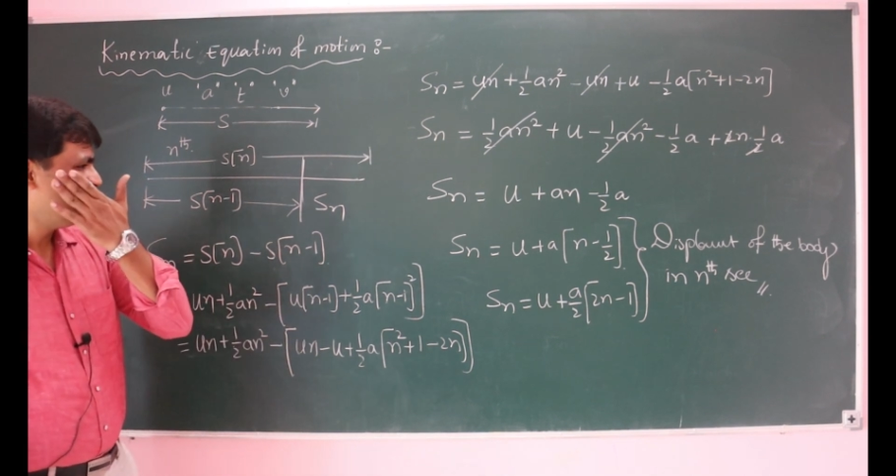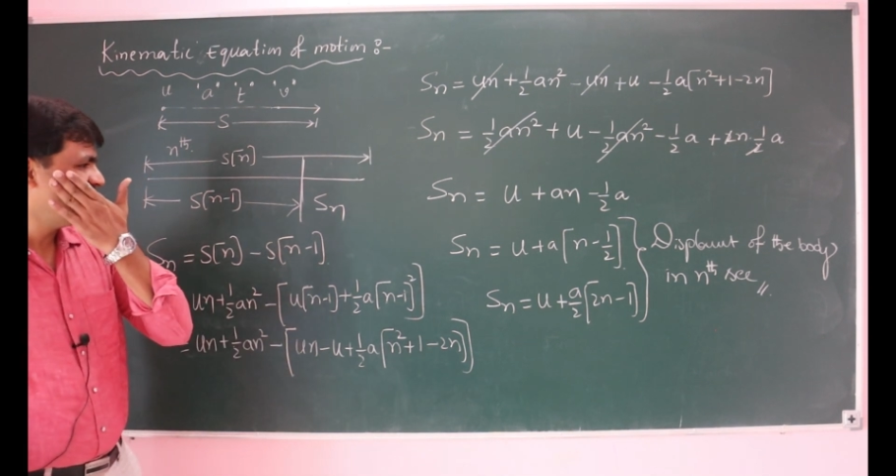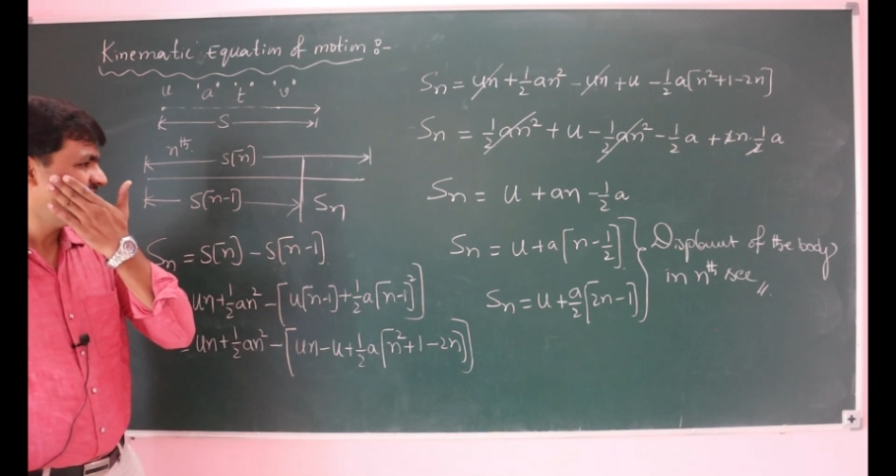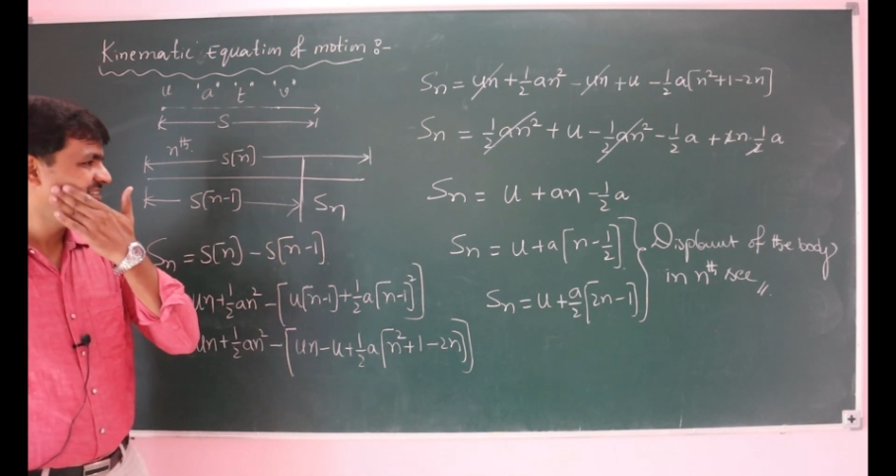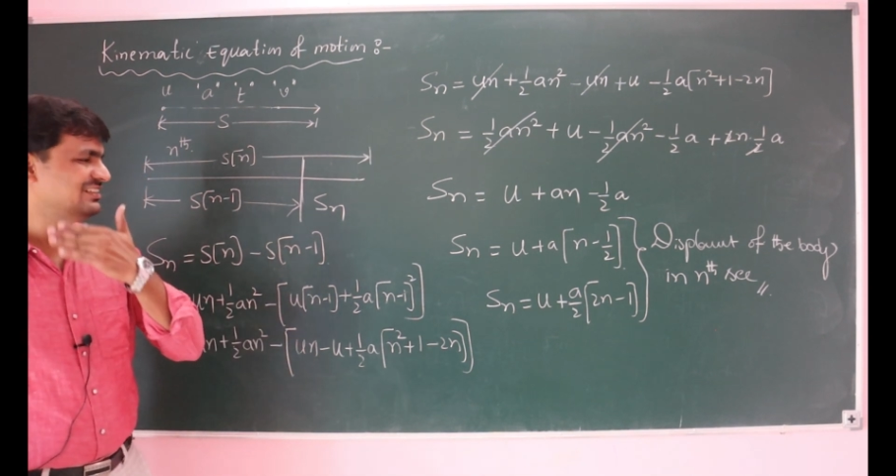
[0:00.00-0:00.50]

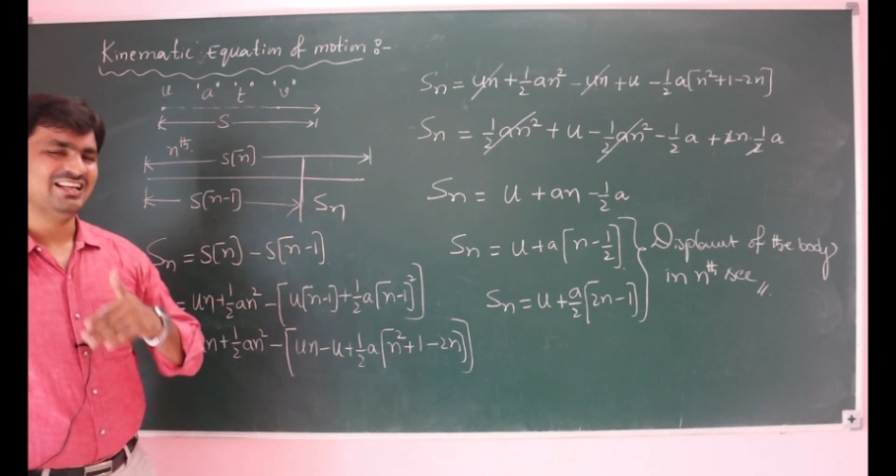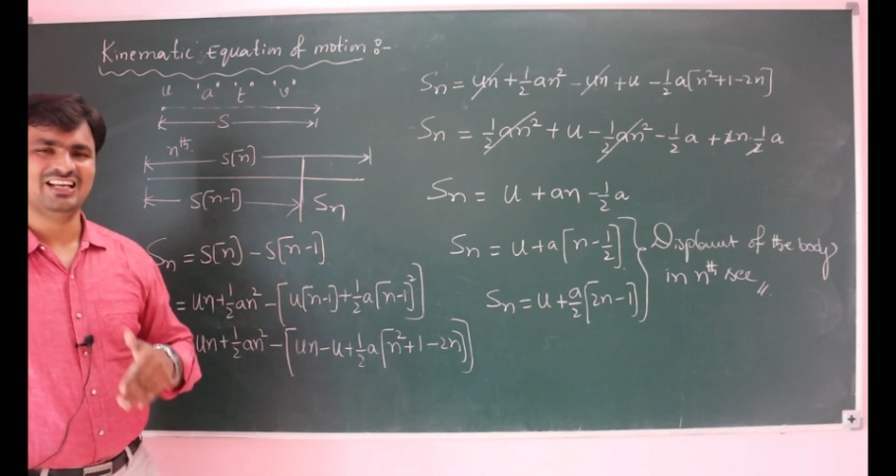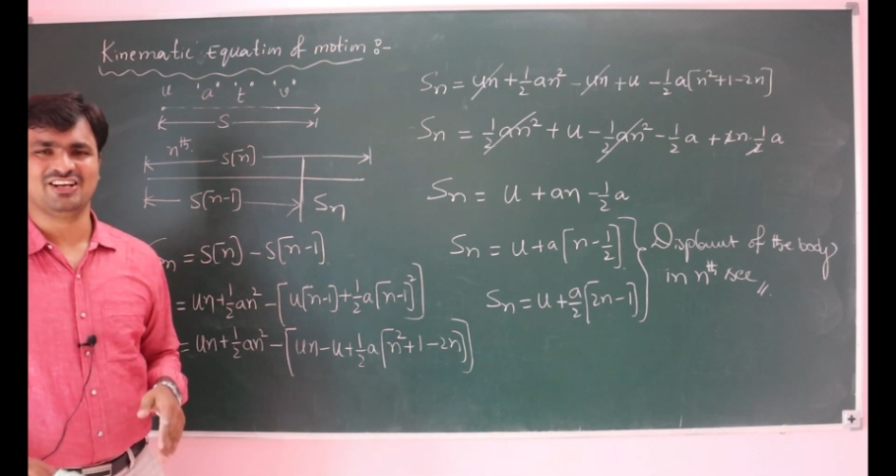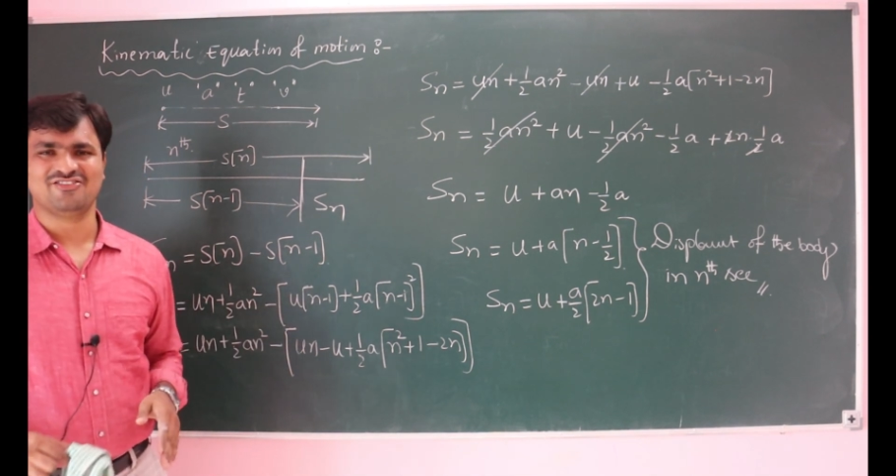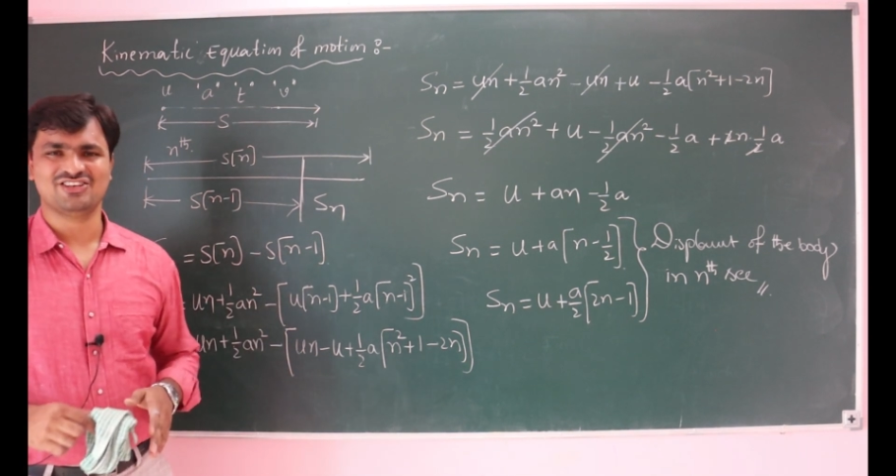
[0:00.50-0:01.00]
one
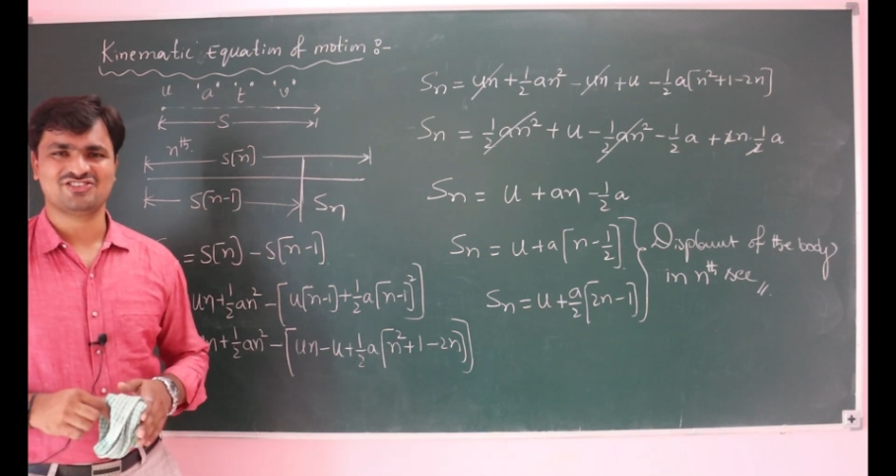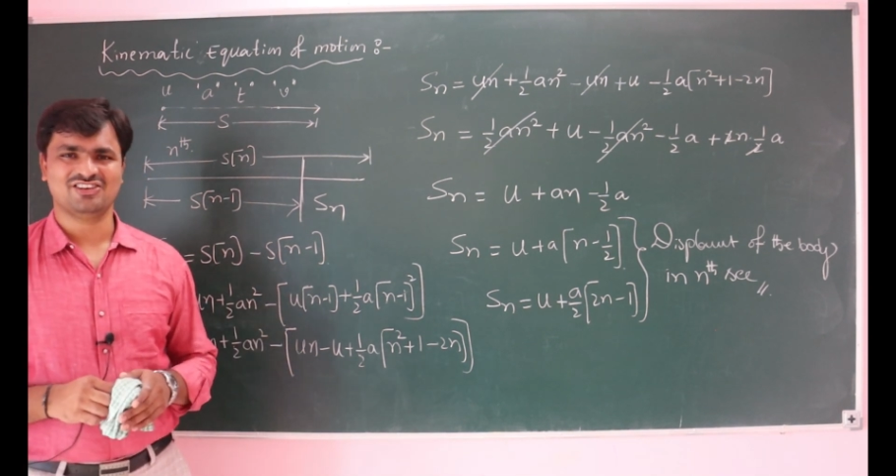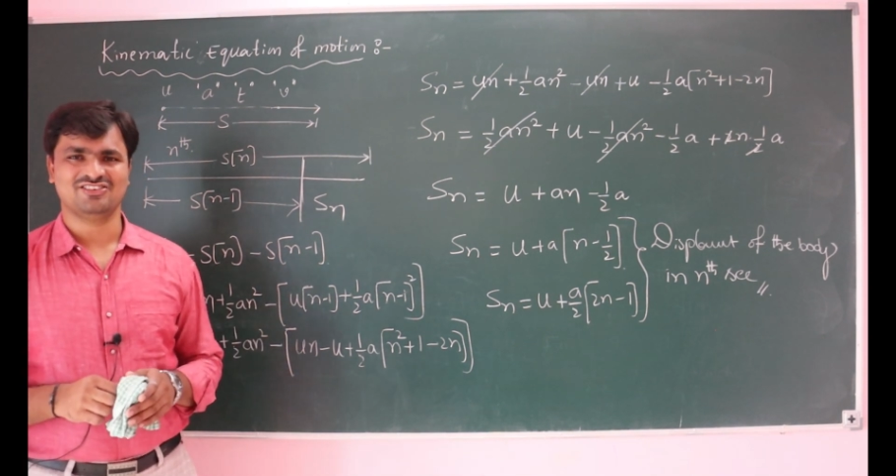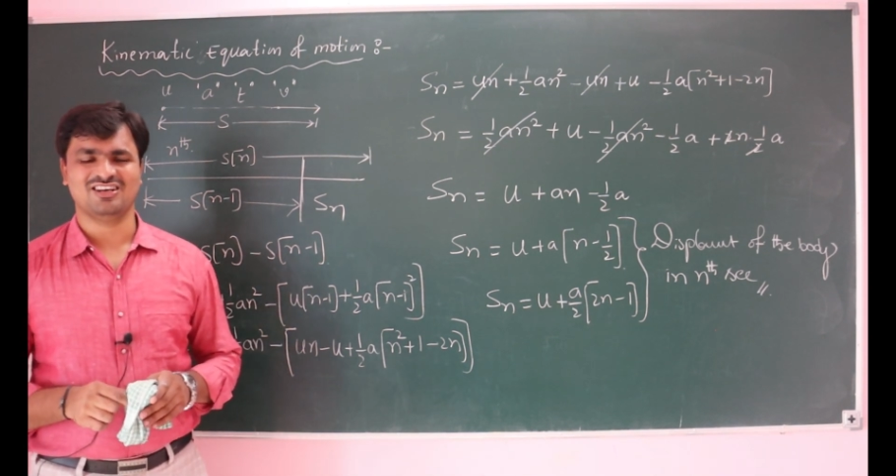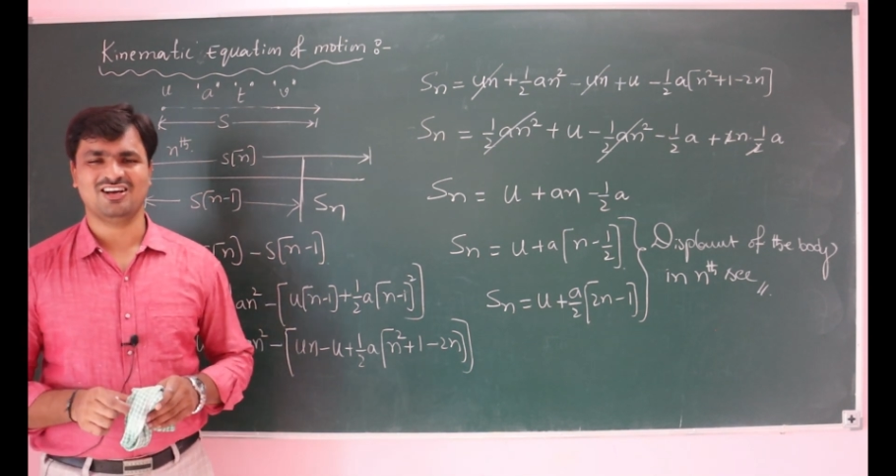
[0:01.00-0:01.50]

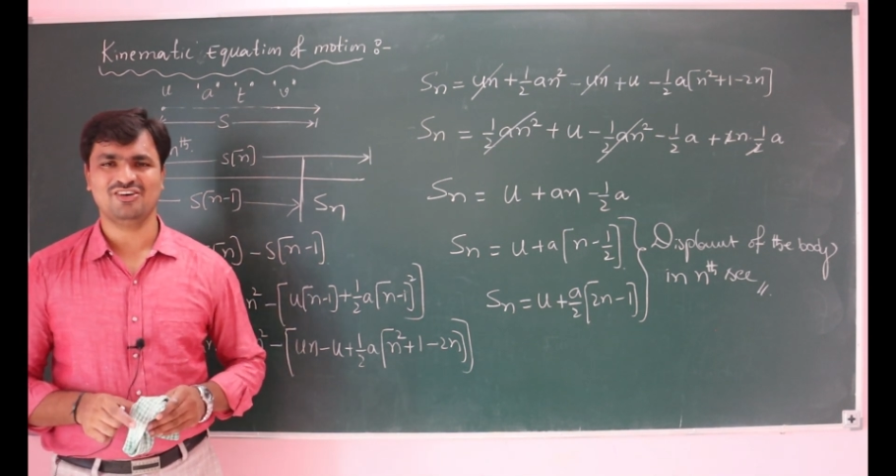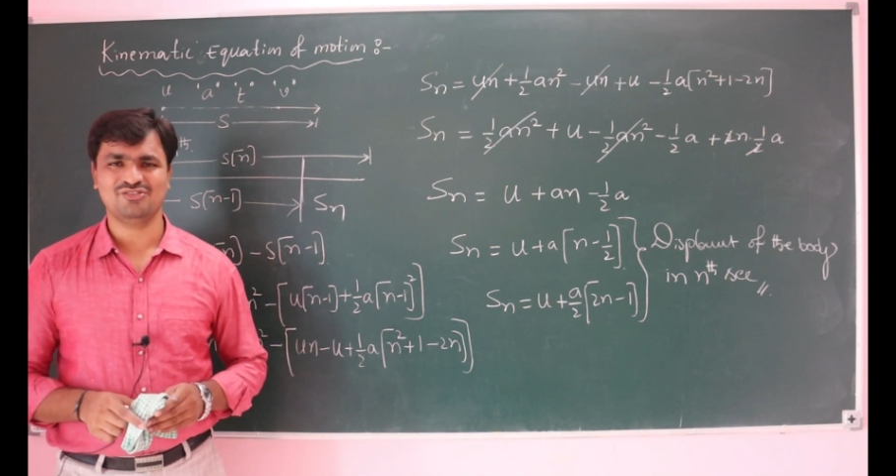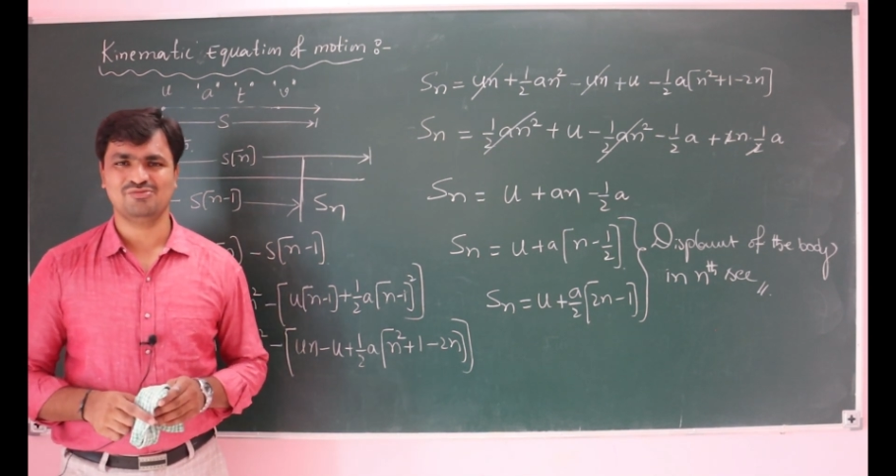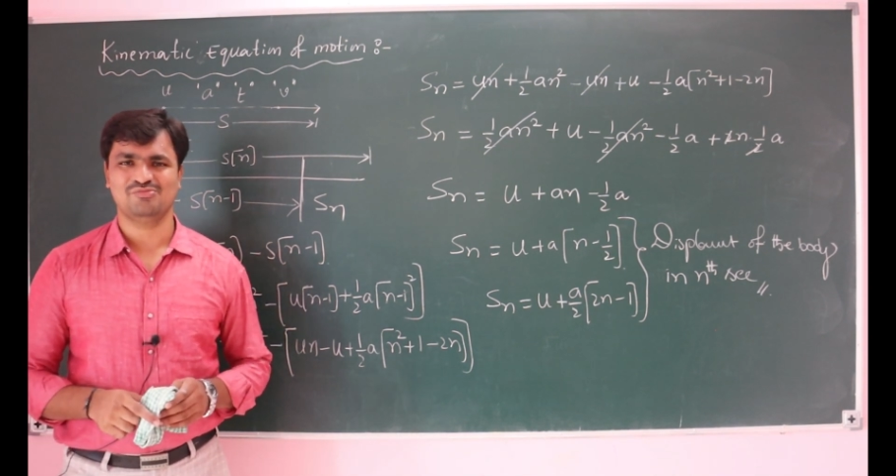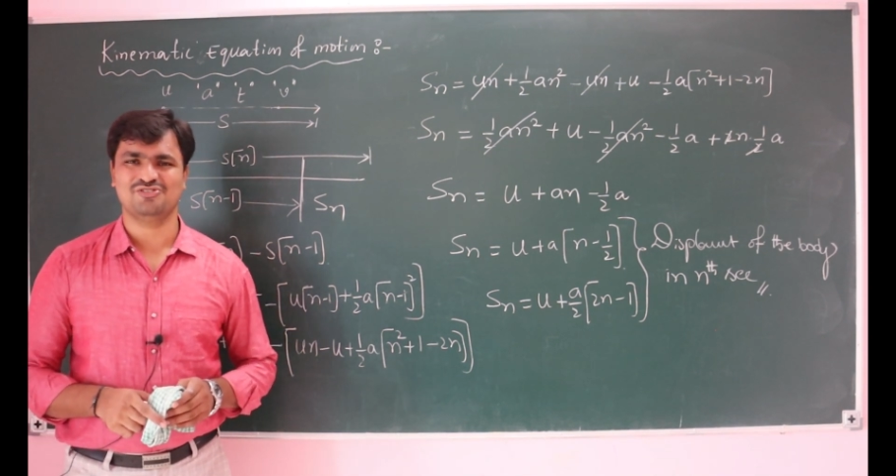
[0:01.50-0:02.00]
equation
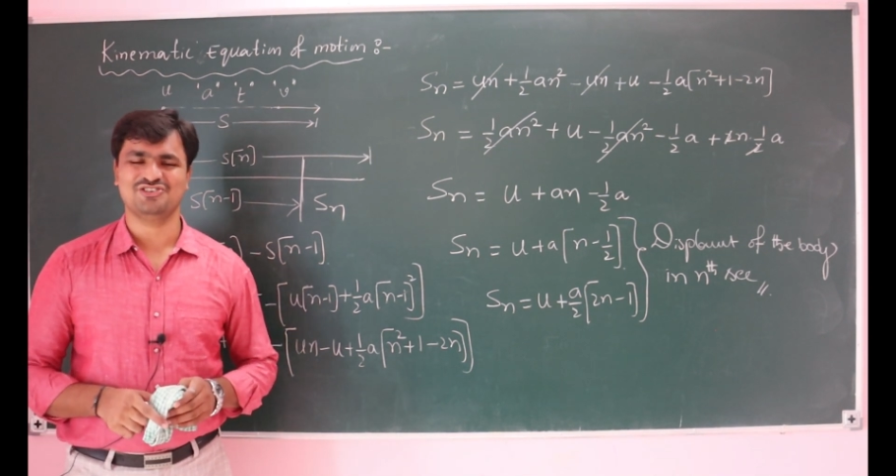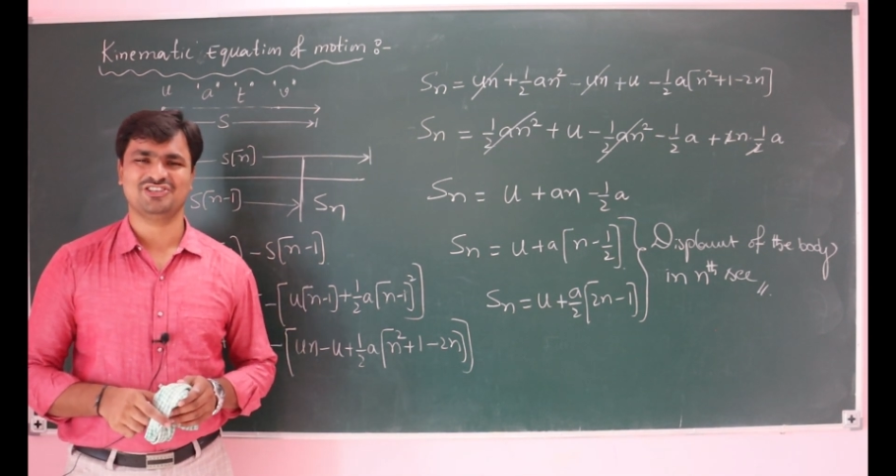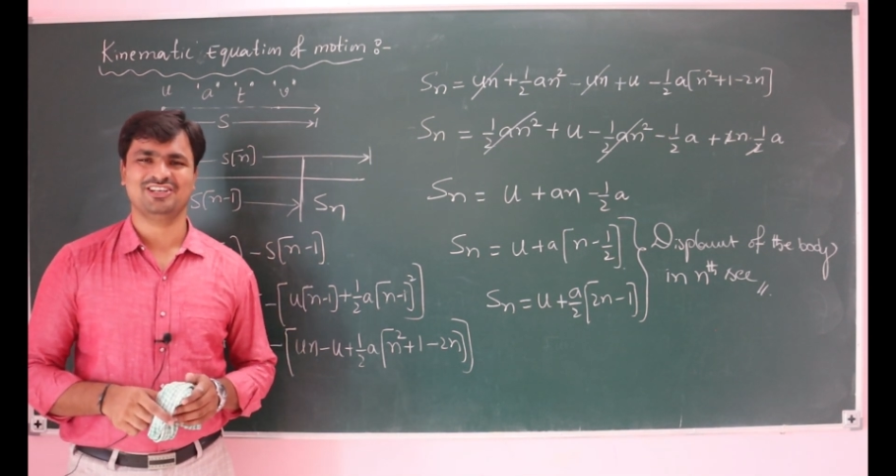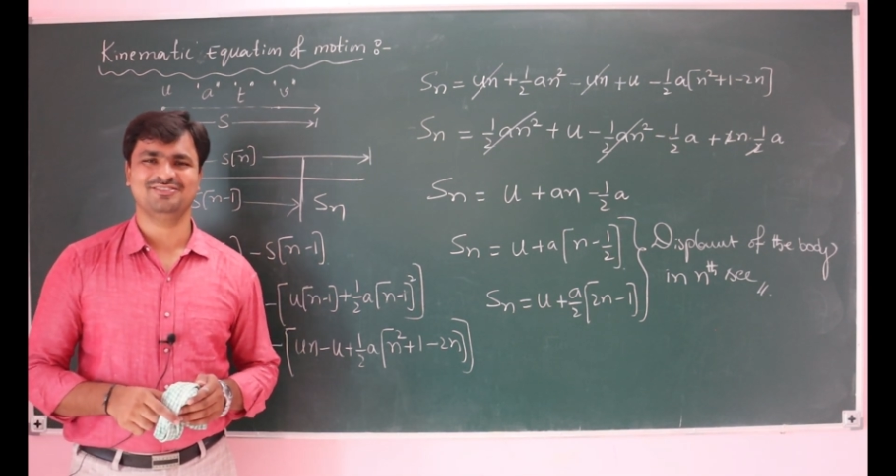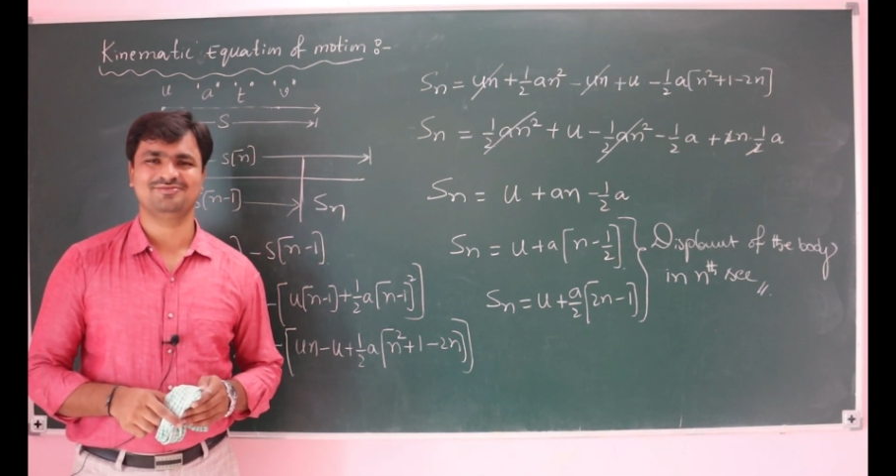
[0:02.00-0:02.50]
of
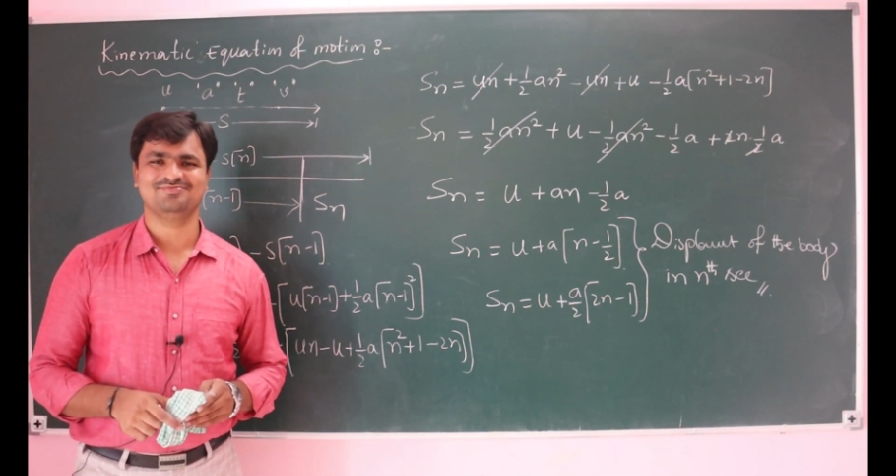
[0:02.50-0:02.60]
motion.